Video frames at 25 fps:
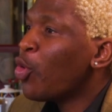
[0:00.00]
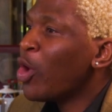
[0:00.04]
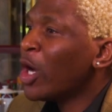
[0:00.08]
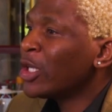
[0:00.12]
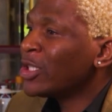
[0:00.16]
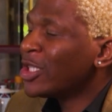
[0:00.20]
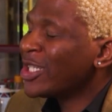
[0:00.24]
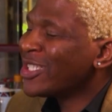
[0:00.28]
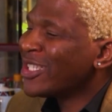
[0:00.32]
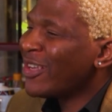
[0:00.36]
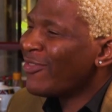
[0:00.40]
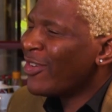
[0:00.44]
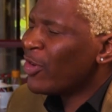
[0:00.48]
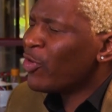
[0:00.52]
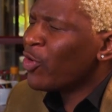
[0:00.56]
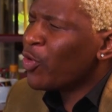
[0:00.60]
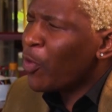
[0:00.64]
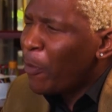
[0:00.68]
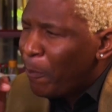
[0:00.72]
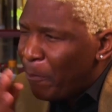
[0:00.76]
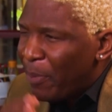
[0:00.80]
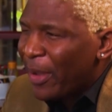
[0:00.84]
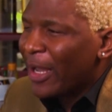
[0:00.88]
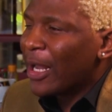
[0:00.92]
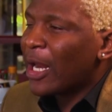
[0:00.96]
you can tell someone
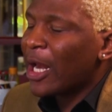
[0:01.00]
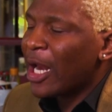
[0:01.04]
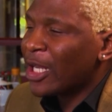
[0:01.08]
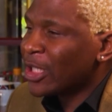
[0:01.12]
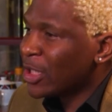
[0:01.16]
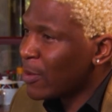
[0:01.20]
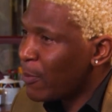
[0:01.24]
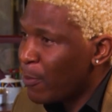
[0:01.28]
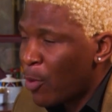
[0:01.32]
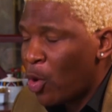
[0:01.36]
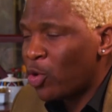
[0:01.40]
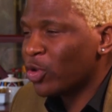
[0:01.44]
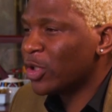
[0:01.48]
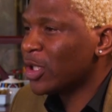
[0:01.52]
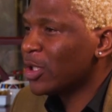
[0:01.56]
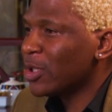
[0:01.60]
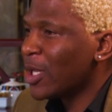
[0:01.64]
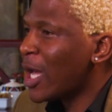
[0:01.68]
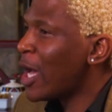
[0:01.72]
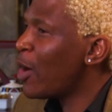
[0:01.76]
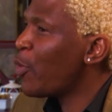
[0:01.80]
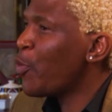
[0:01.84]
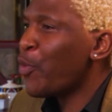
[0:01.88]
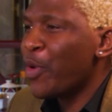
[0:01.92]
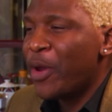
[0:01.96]
who backlash most
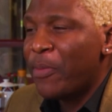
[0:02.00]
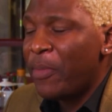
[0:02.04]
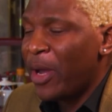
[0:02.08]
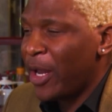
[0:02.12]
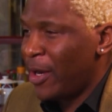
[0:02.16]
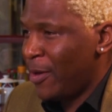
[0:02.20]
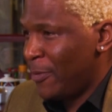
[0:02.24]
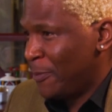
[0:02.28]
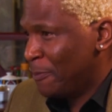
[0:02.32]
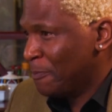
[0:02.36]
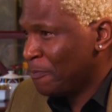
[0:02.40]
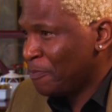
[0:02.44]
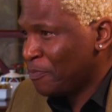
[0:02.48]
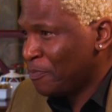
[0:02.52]
are women.